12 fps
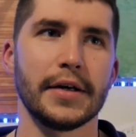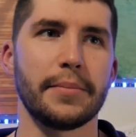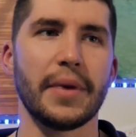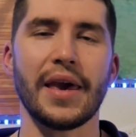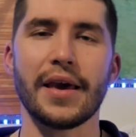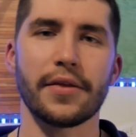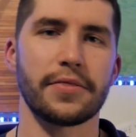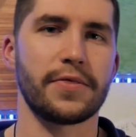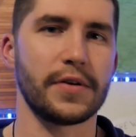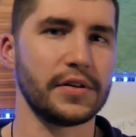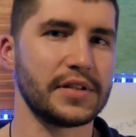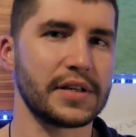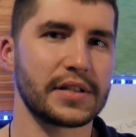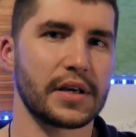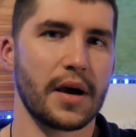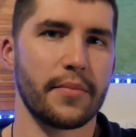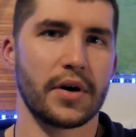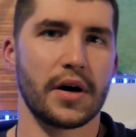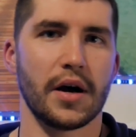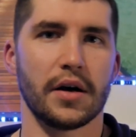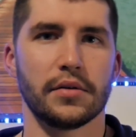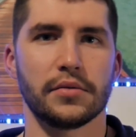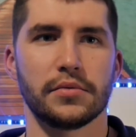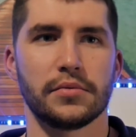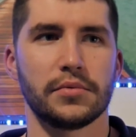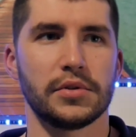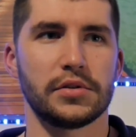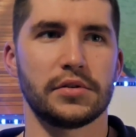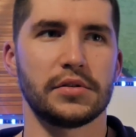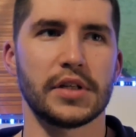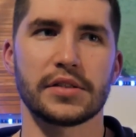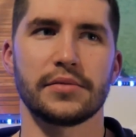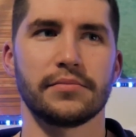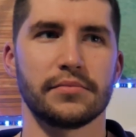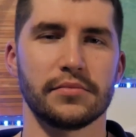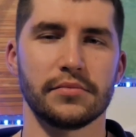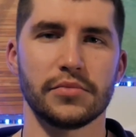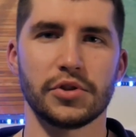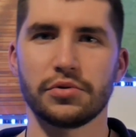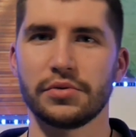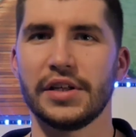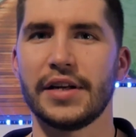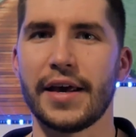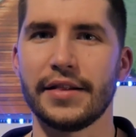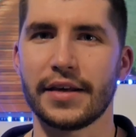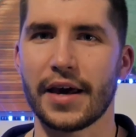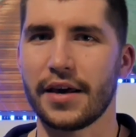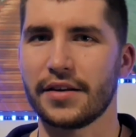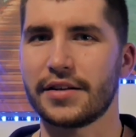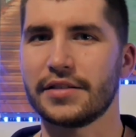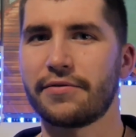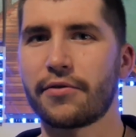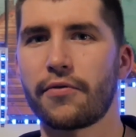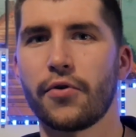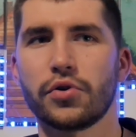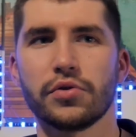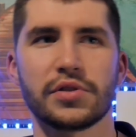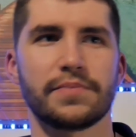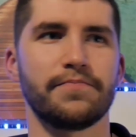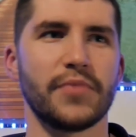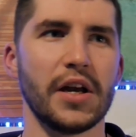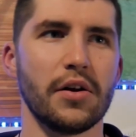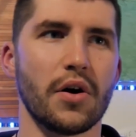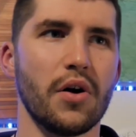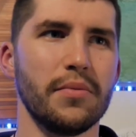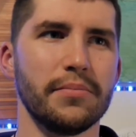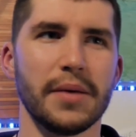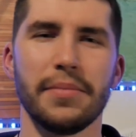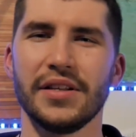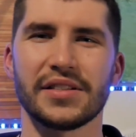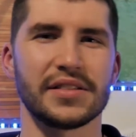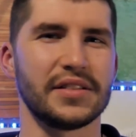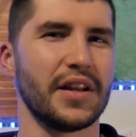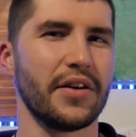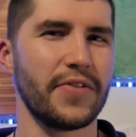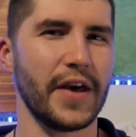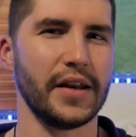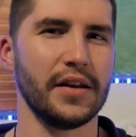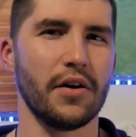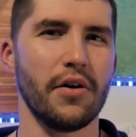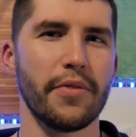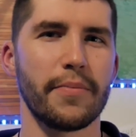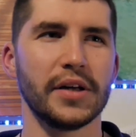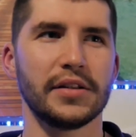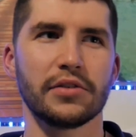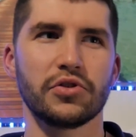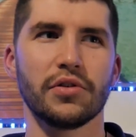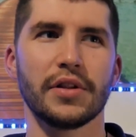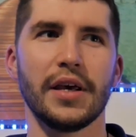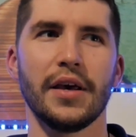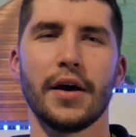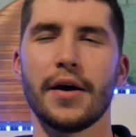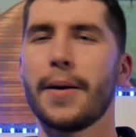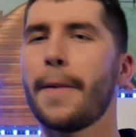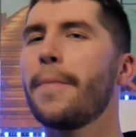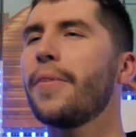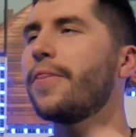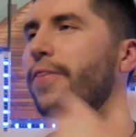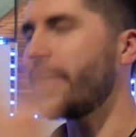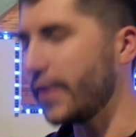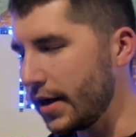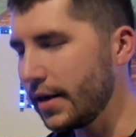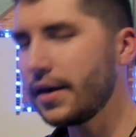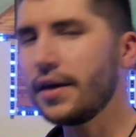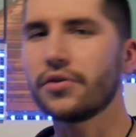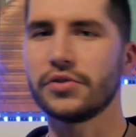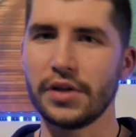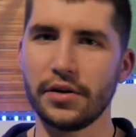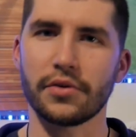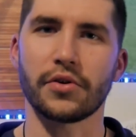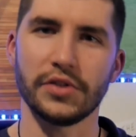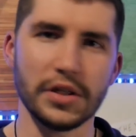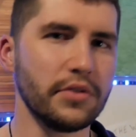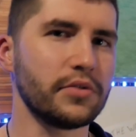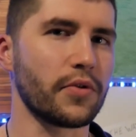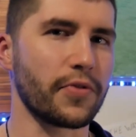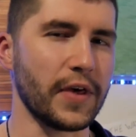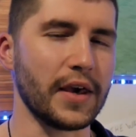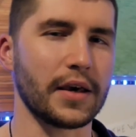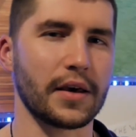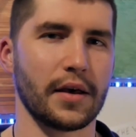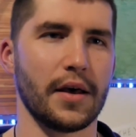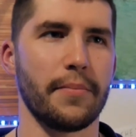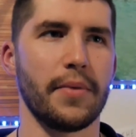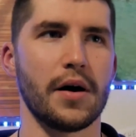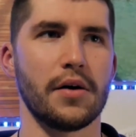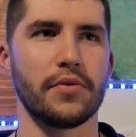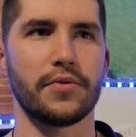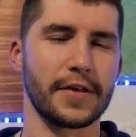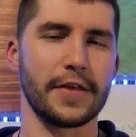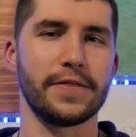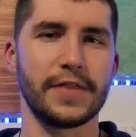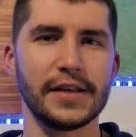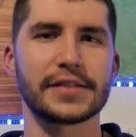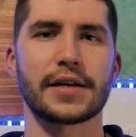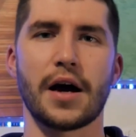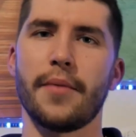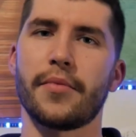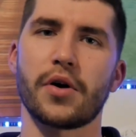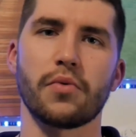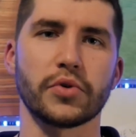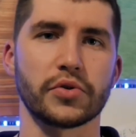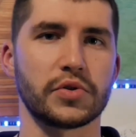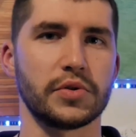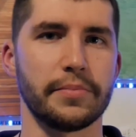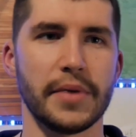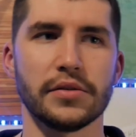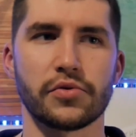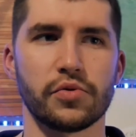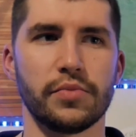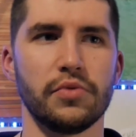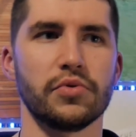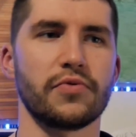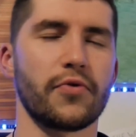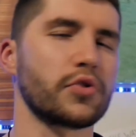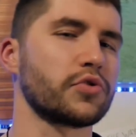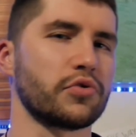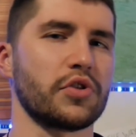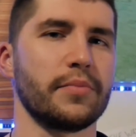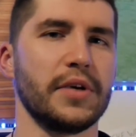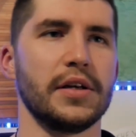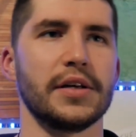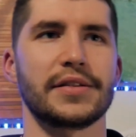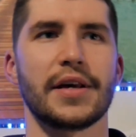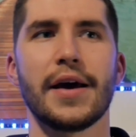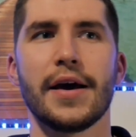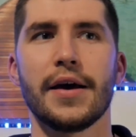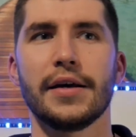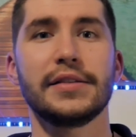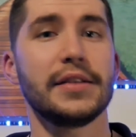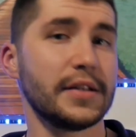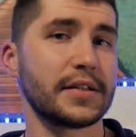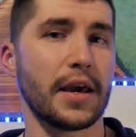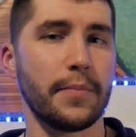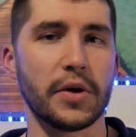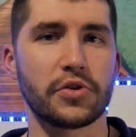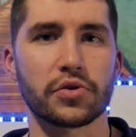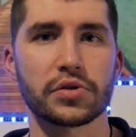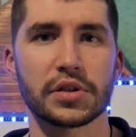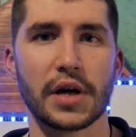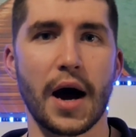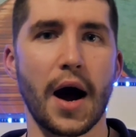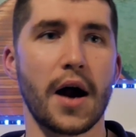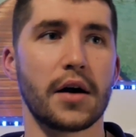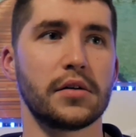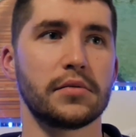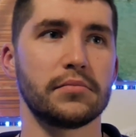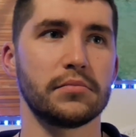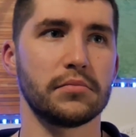making a 360 camera which doesn't shoot in 8K at least for photos, I don't know. Maybe it's not that enough, but actually thinking continuing to think about that this camera was meant to be used for social medias 6k pictures are